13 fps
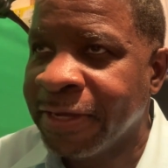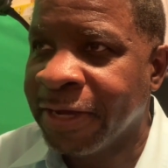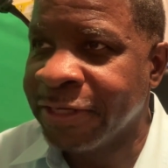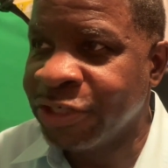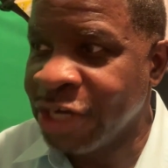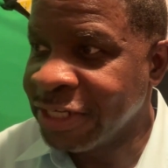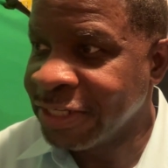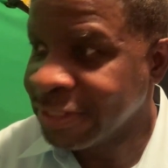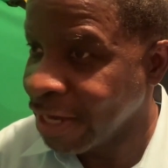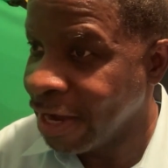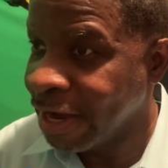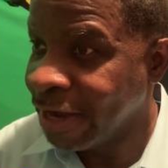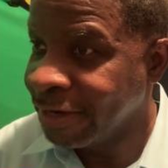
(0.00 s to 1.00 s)
Jason
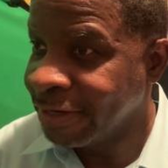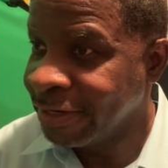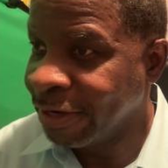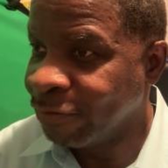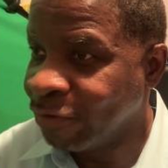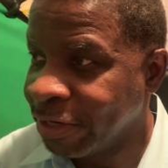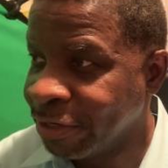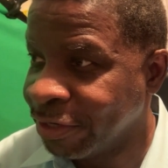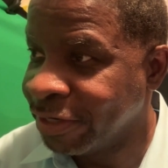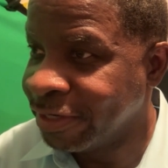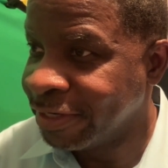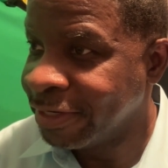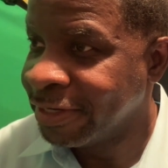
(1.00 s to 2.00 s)
Todd, Red
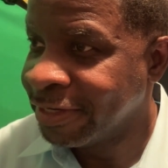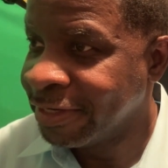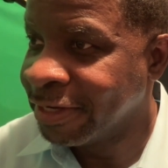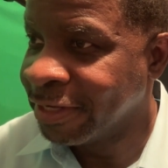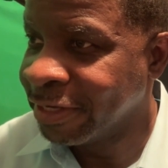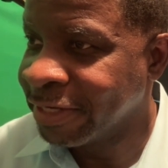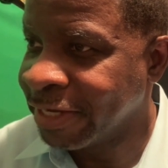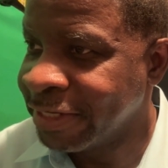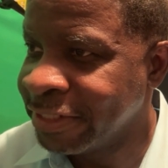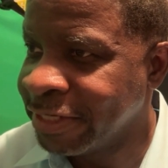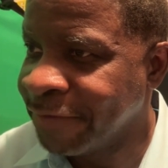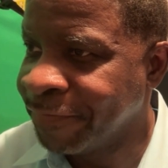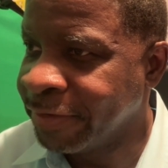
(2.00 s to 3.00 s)
Hood. It looks like
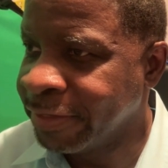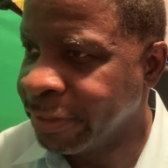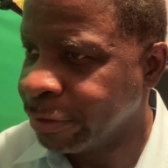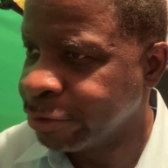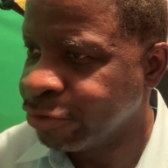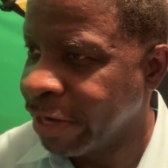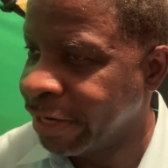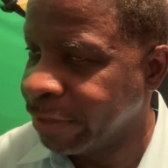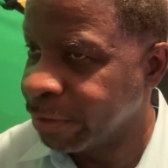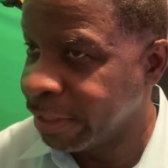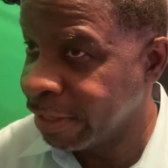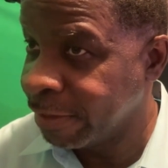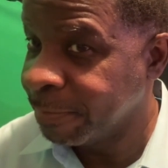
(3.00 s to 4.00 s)
he's given, training
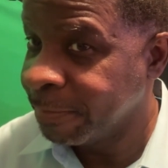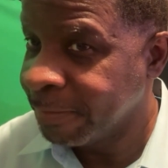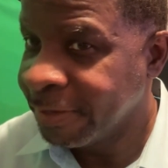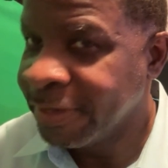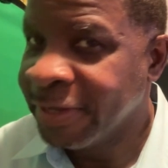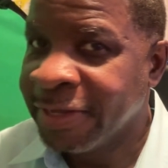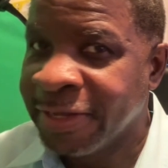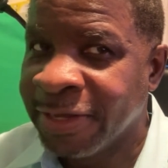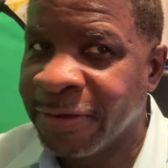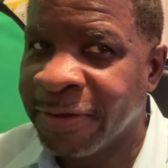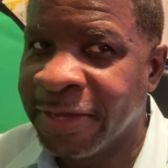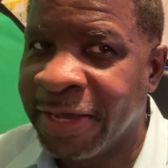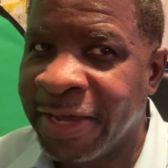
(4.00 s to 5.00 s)
with him.
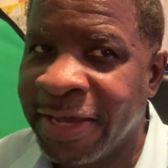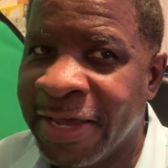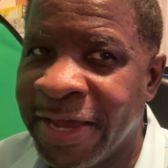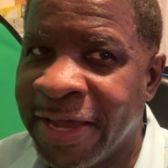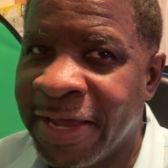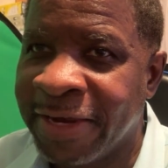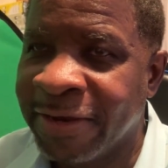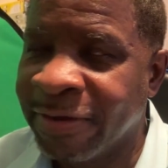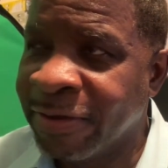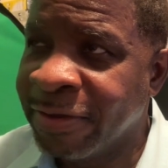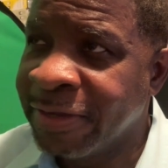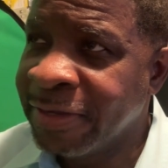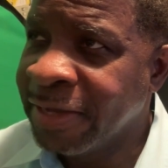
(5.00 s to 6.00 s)
Okay, and
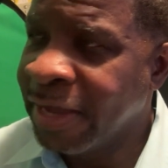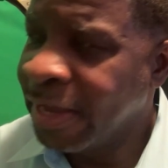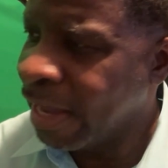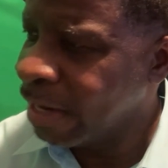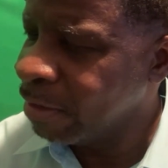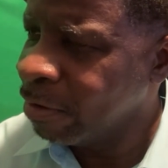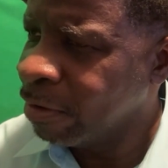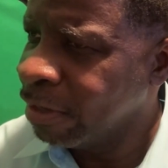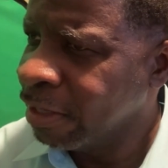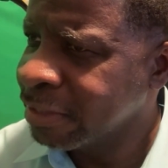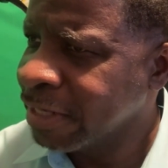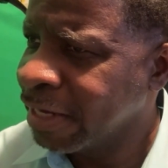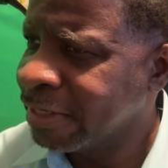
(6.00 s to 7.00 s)
I don't know, it
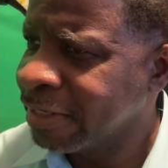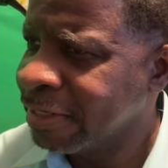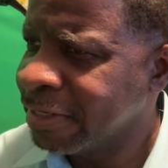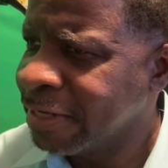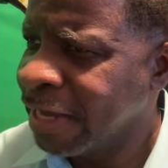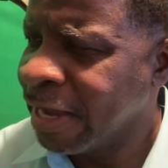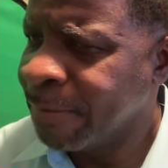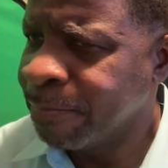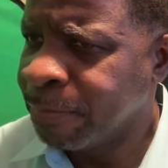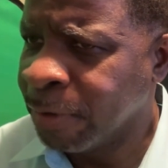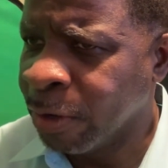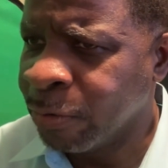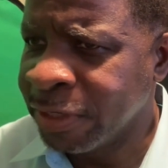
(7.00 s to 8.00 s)
looks like they got
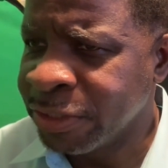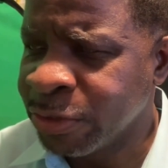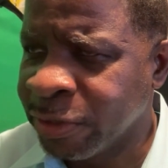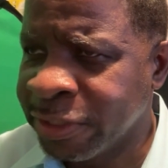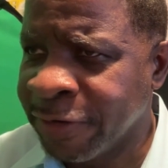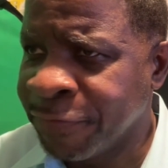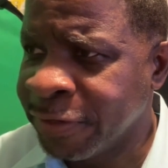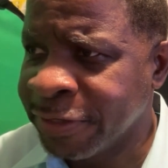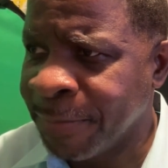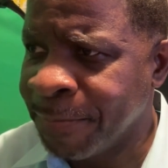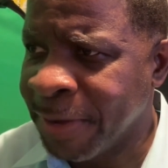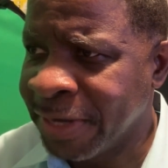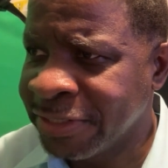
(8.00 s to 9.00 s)
blown into a different
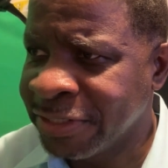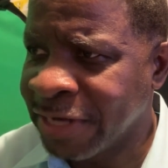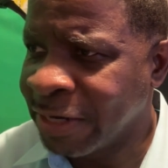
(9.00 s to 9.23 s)
dimension.